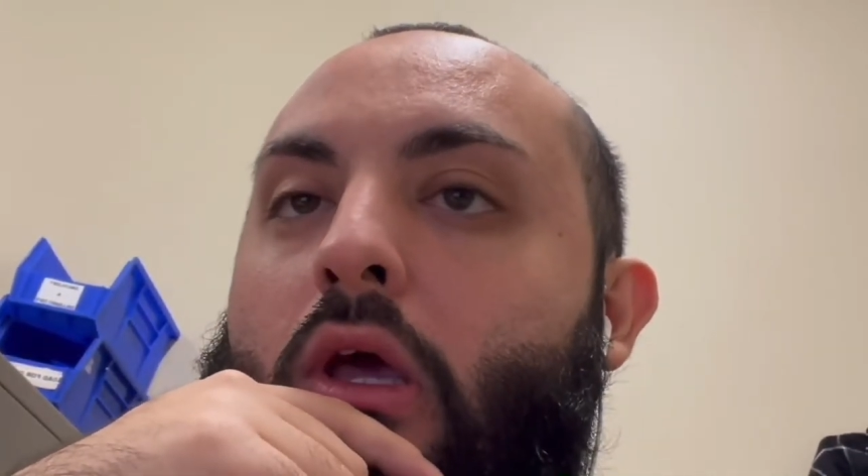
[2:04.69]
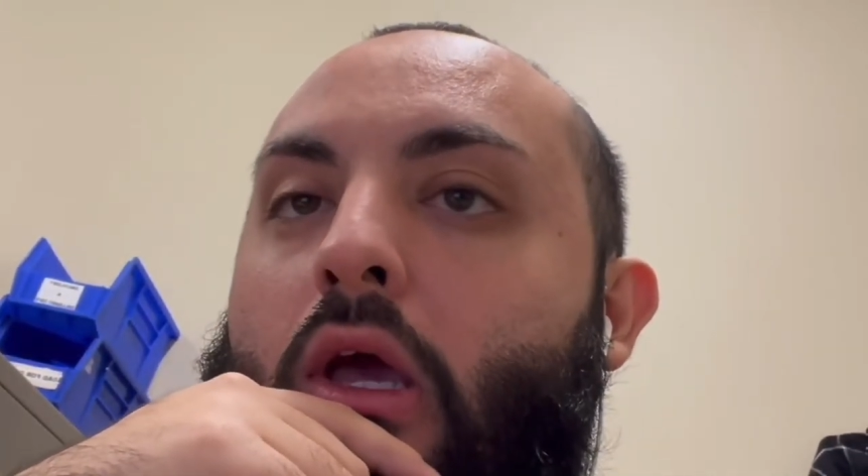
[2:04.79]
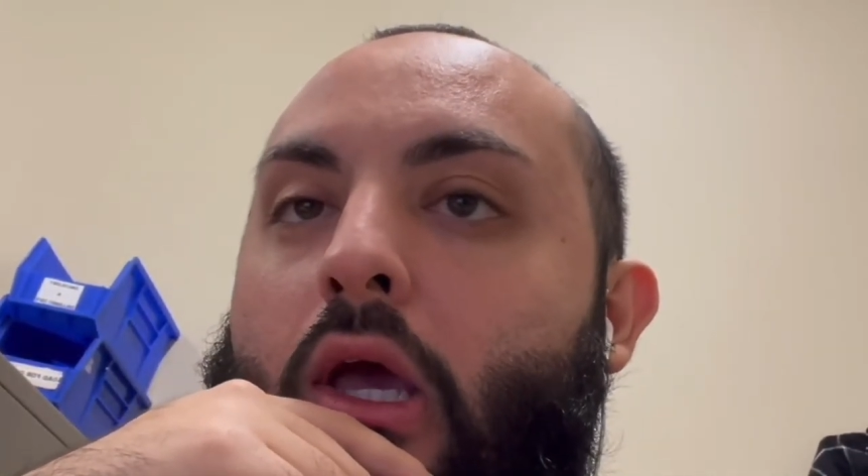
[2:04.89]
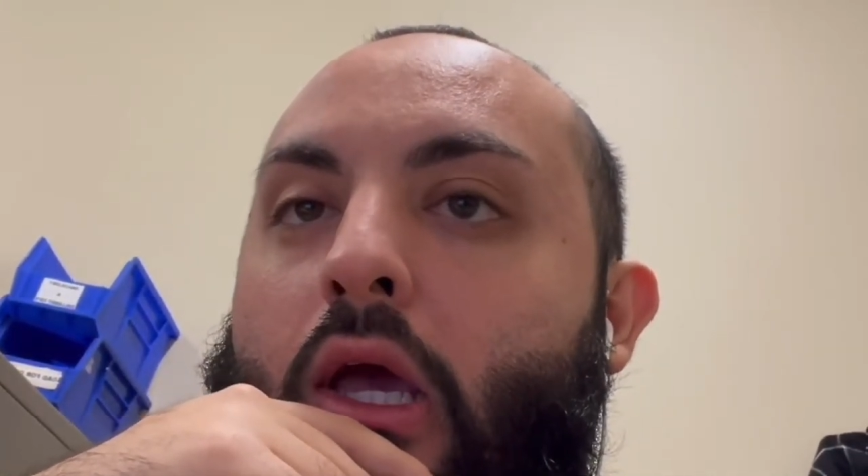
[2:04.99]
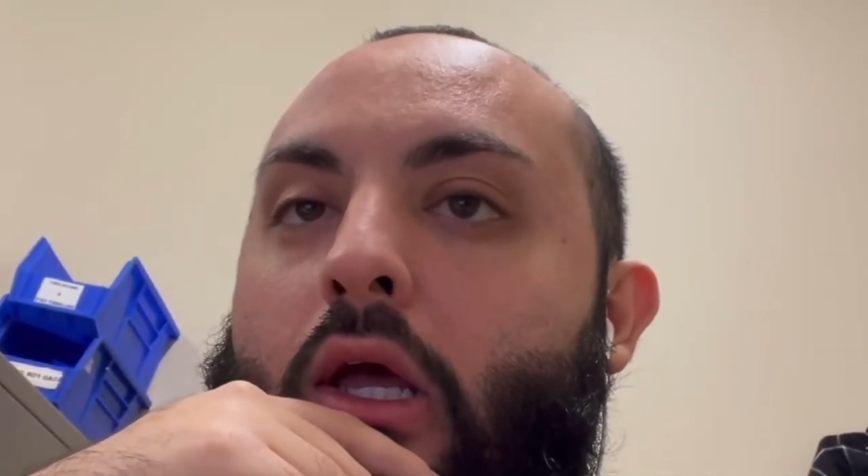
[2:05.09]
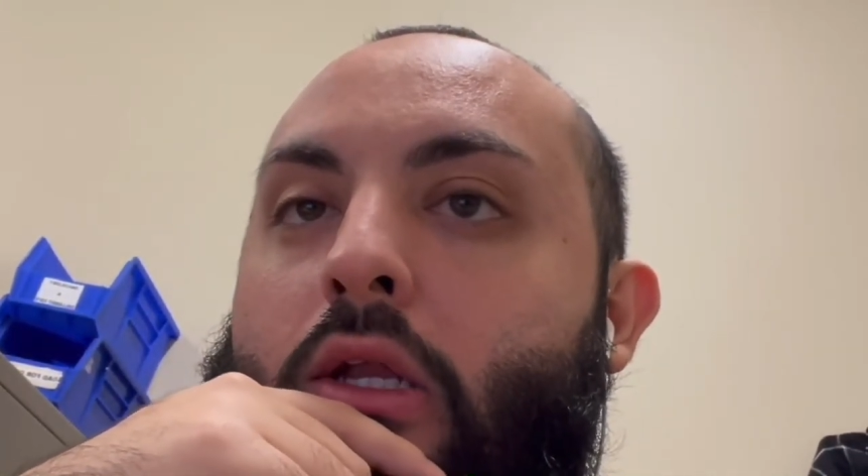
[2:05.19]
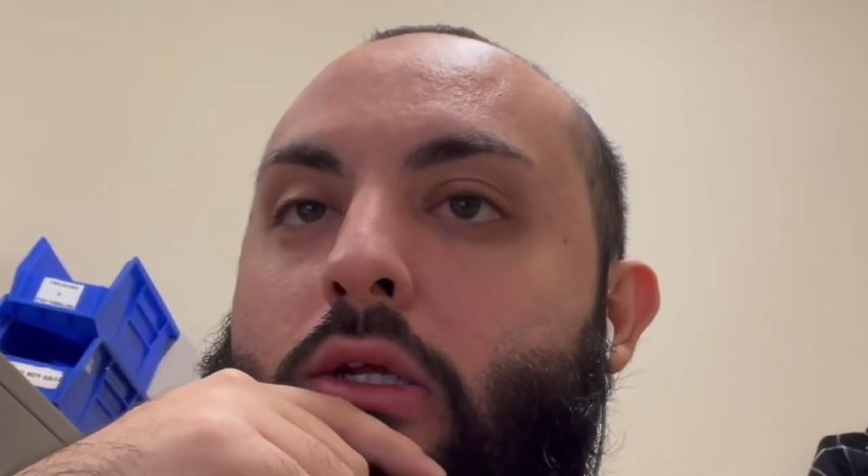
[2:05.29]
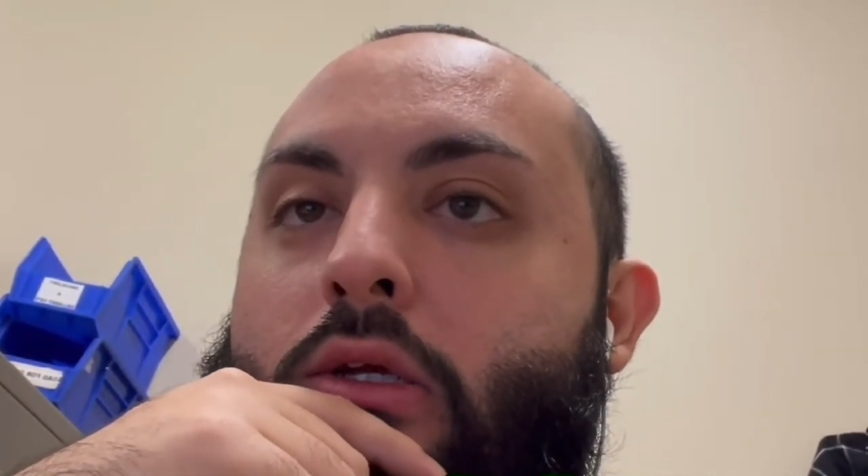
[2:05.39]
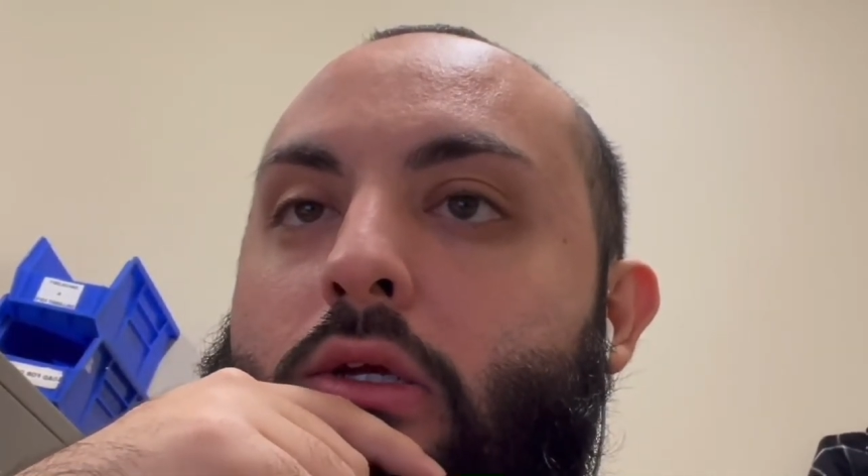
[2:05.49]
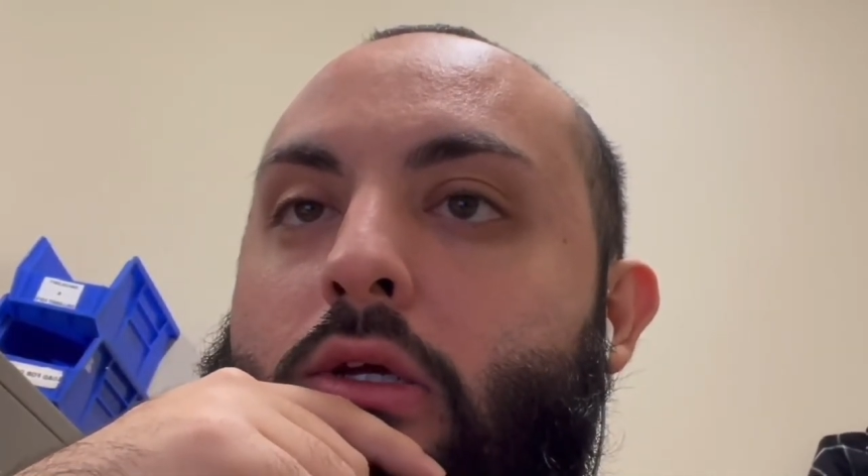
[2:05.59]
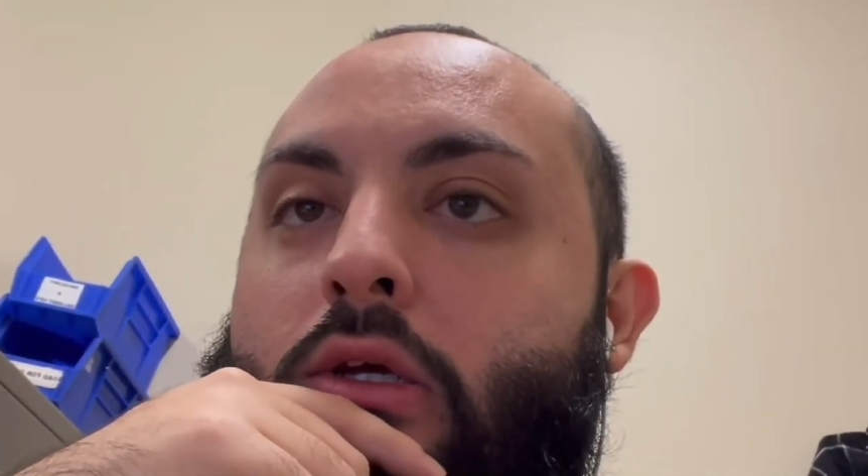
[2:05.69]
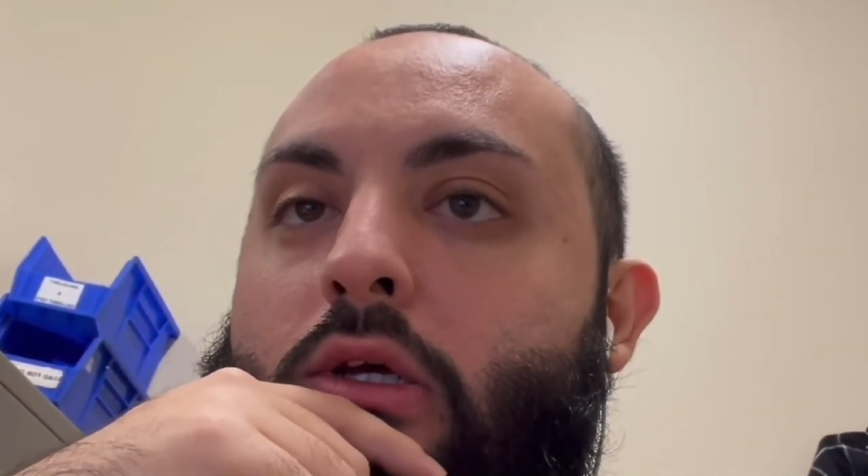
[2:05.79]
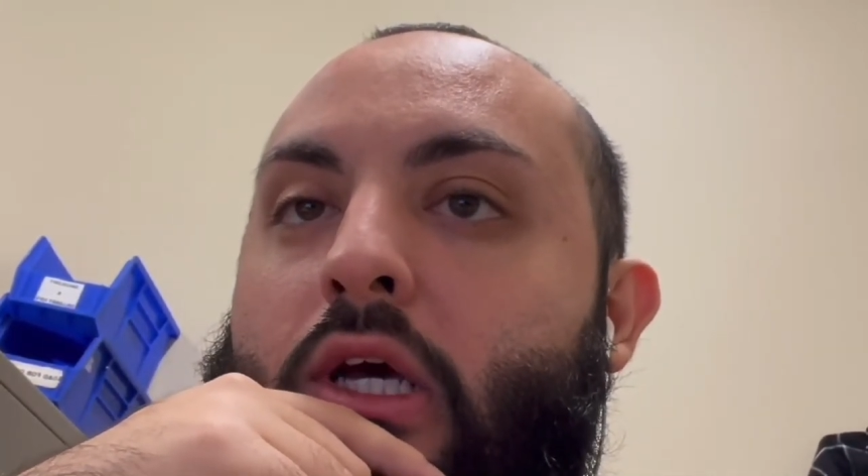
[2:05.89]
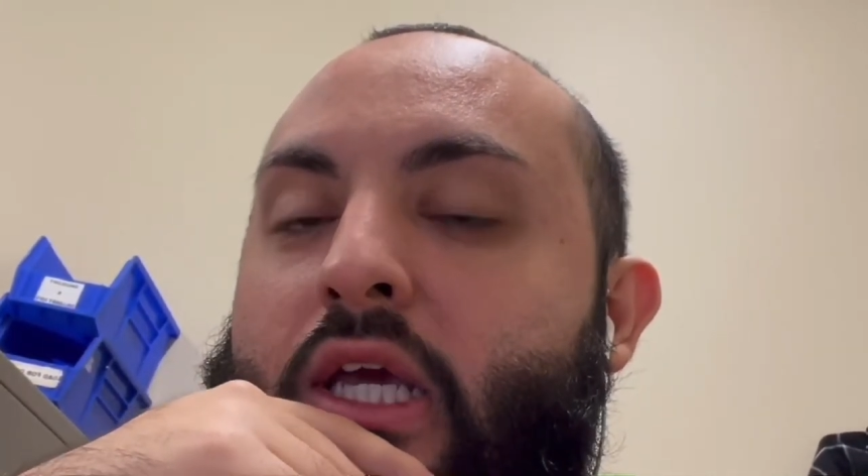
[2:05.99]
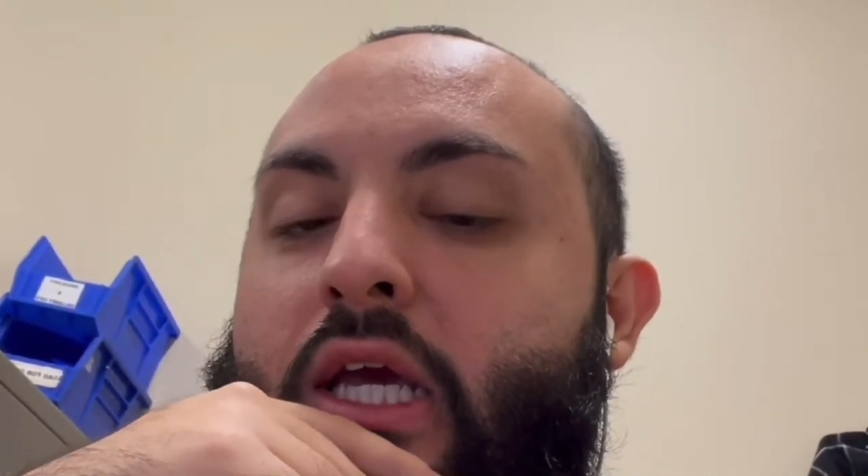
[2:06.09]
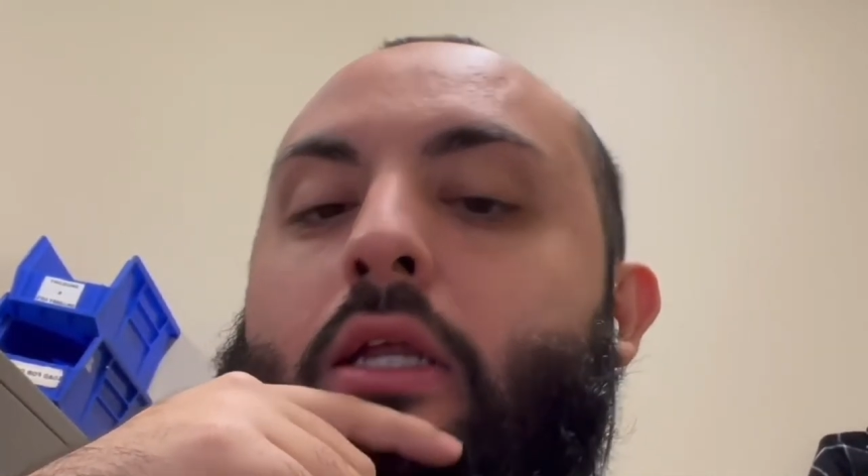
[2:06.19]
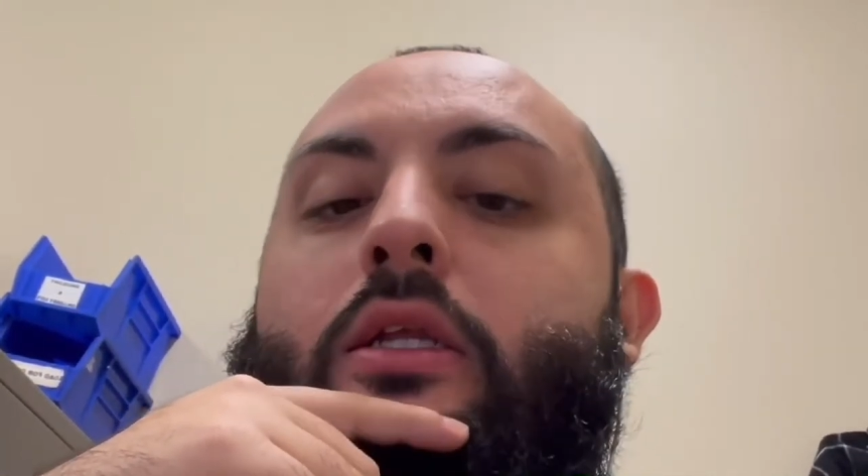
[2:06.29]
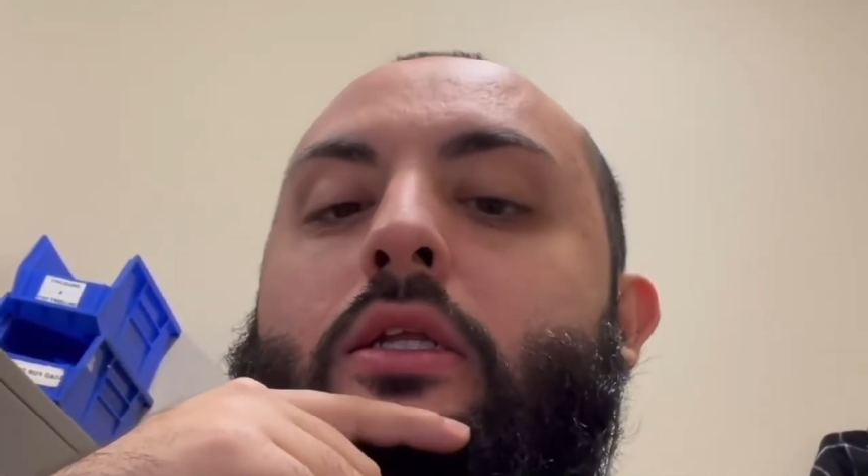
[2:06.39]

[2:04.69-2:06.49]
And again,